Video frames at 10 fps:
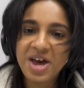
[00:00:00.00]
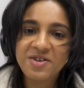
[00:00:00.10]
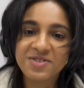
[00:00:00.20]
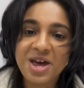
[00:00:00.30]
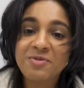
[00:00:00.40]

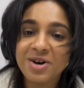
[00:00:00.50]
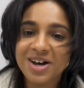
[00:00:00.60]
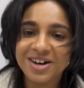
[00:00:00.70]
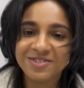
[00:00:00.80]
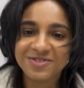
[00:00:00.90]
if they
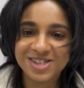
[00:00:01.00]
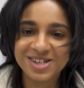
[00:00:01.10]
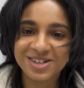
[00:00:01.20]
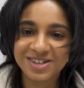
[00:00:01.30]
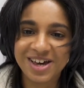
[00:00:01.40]
were
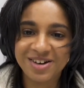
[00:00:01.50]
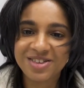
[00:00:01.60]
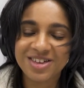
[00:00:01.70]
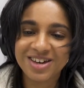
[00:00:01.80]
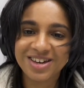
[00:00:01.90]
physically
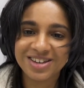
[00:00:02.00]
healthy?